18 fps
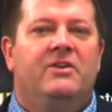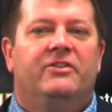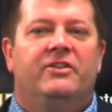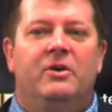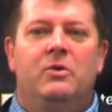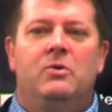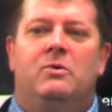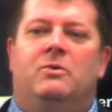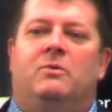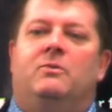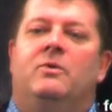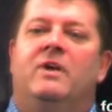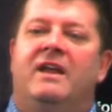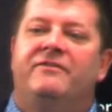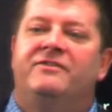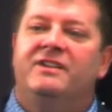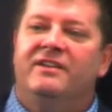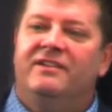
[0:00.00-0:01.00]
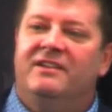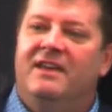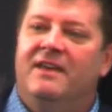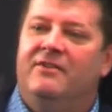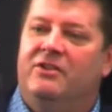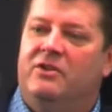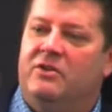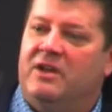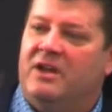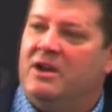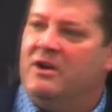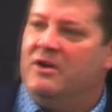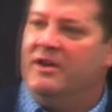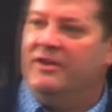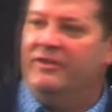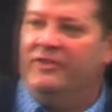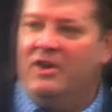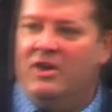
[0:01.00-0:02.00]
So what I've just given you
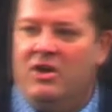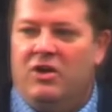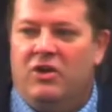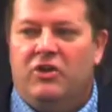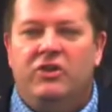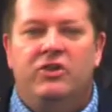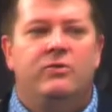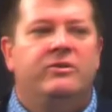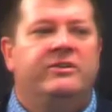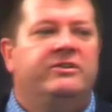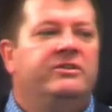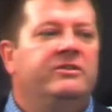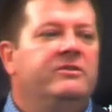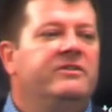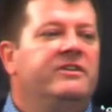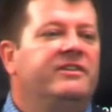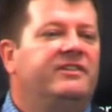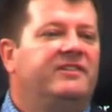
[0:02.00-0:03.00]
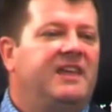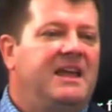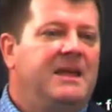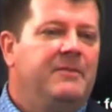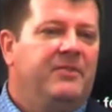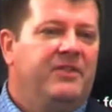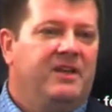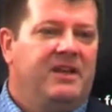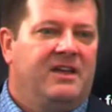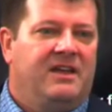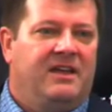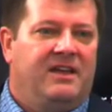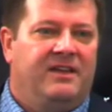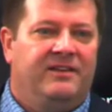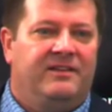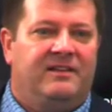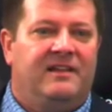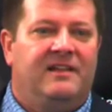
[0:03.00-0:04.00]
here is, you would do the same thing
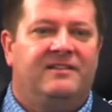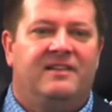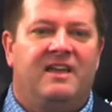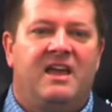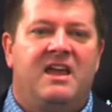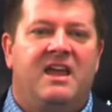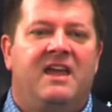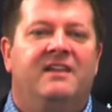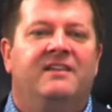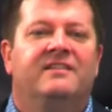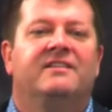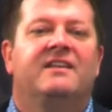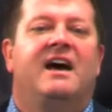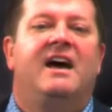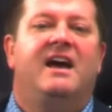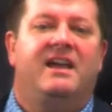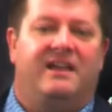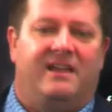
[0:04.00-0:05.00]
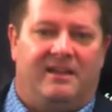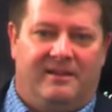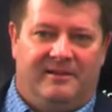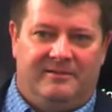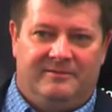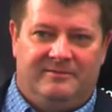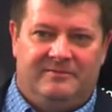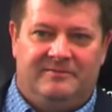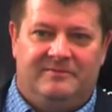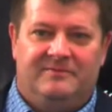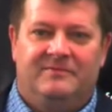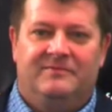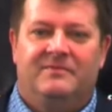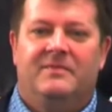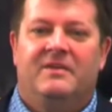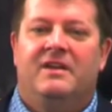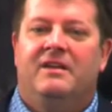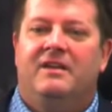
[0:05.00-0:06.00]
is, let's say anxiety
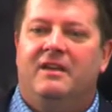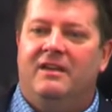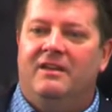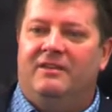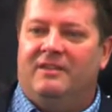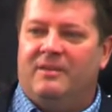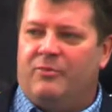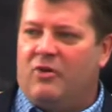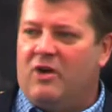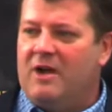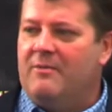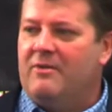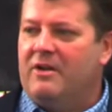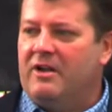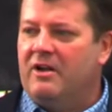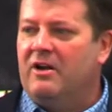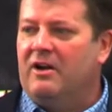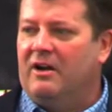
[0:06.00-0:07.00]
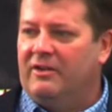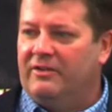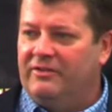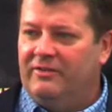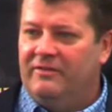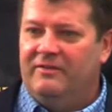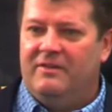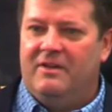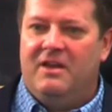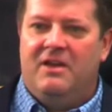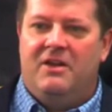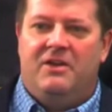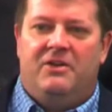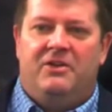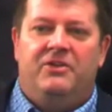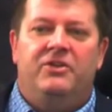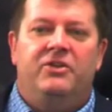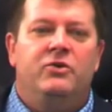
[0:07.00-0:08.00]
is the primary cause.
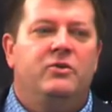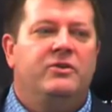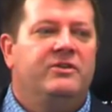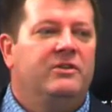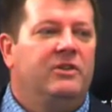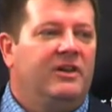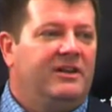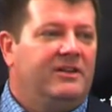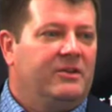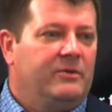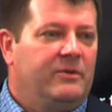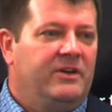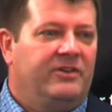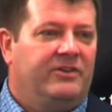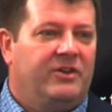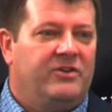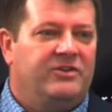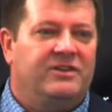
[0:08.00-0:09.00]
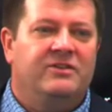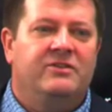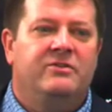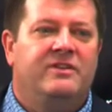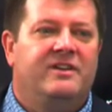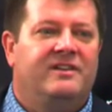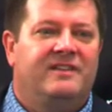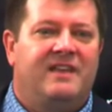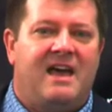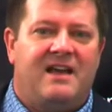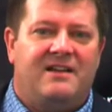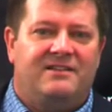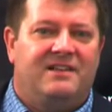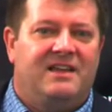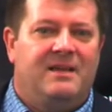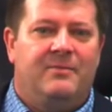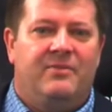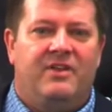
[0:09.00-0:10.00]
You would look at the research and do the exact
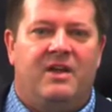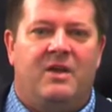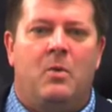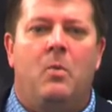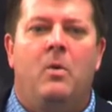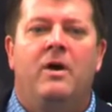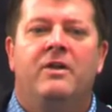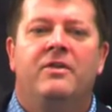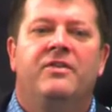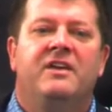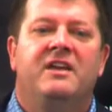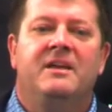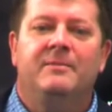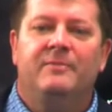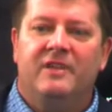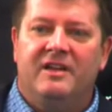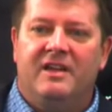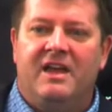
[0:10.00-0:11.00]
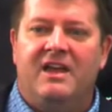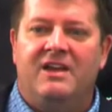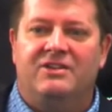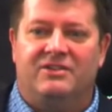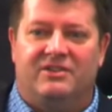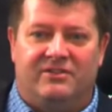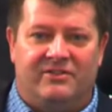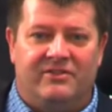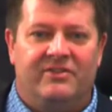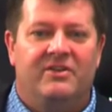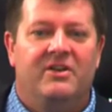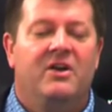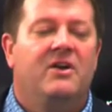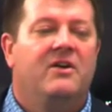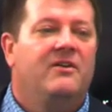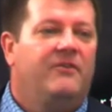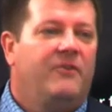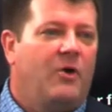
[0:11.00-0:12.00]
same thing. What are the implications
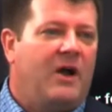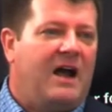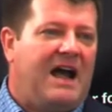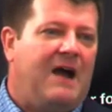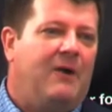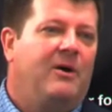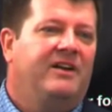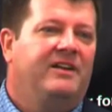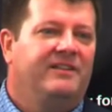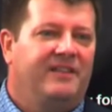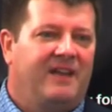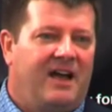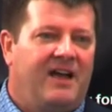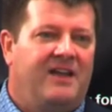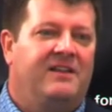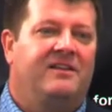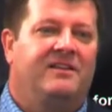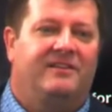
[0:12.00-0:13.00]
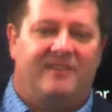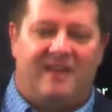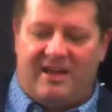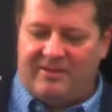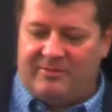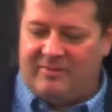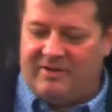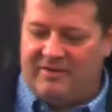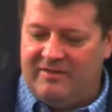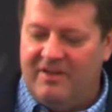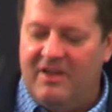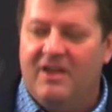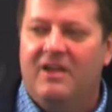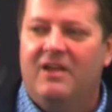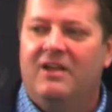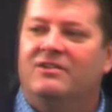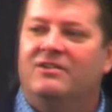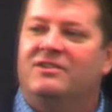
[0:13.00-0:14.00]
for how I design an assessment,
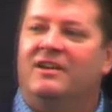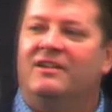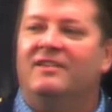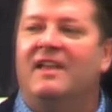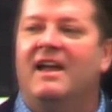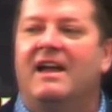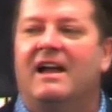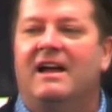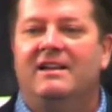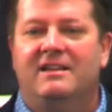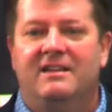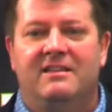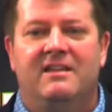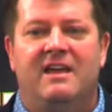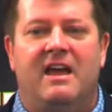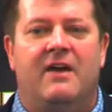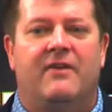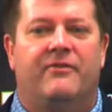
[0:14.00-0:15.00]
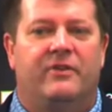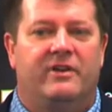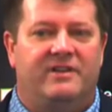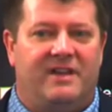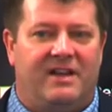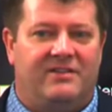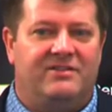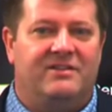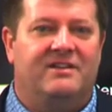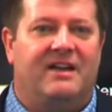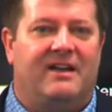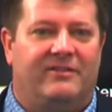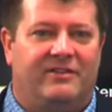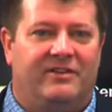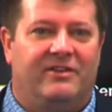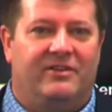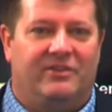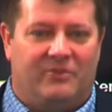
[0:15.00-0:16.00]
just like I did there for attention
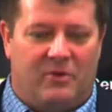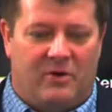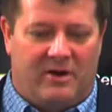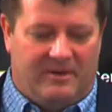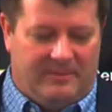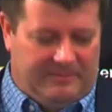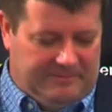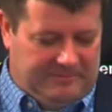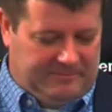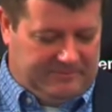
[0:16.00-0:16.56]
deficit disorder?